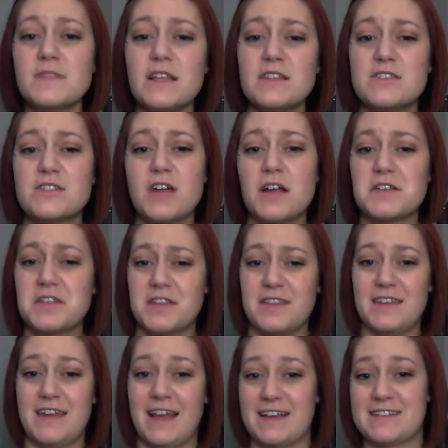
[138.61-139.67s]
it's not till
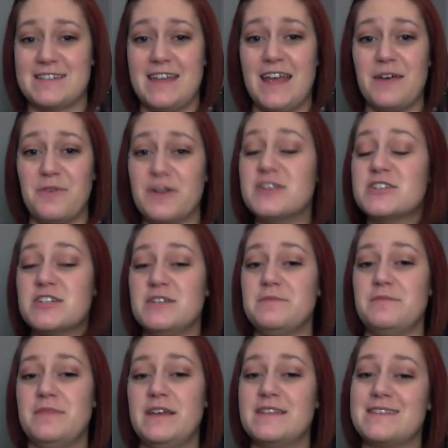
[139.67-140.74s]
the next day when she
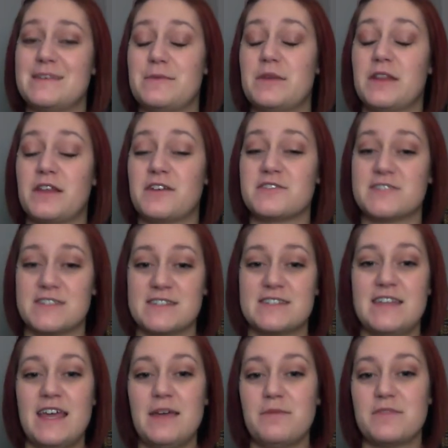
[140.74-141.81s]
meets him and learns
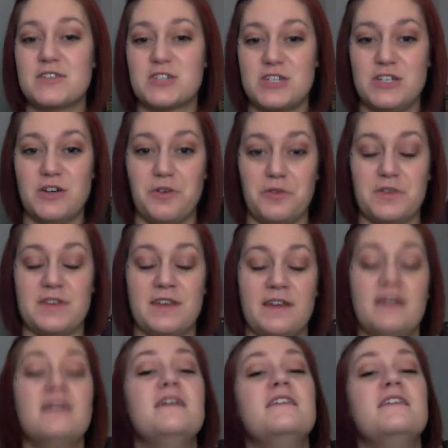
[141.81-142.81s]
his name that she knows